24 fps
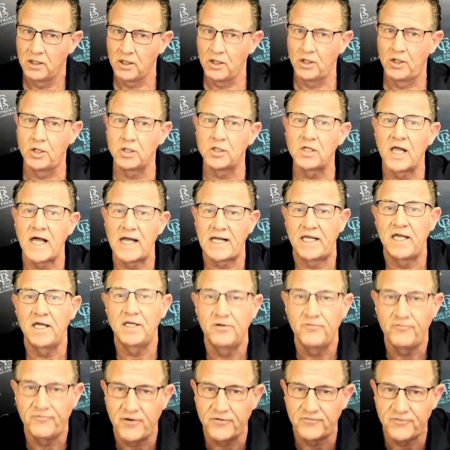good luck
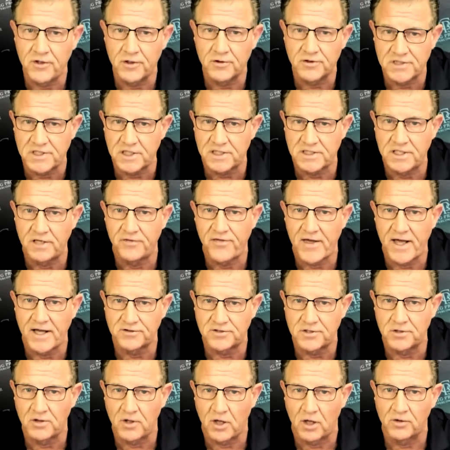getting 50 or
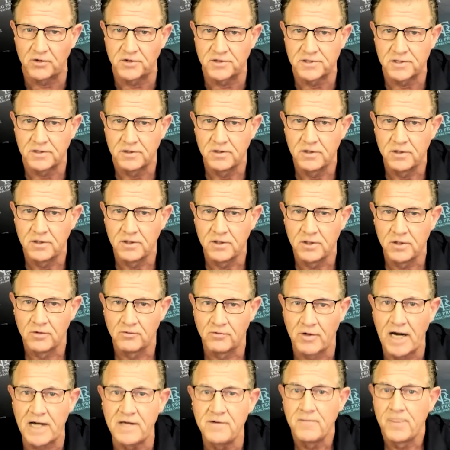$60,000
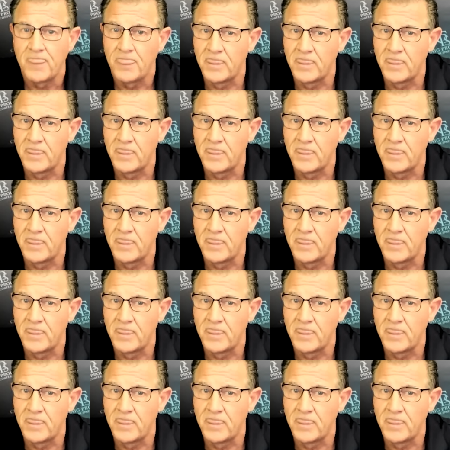right?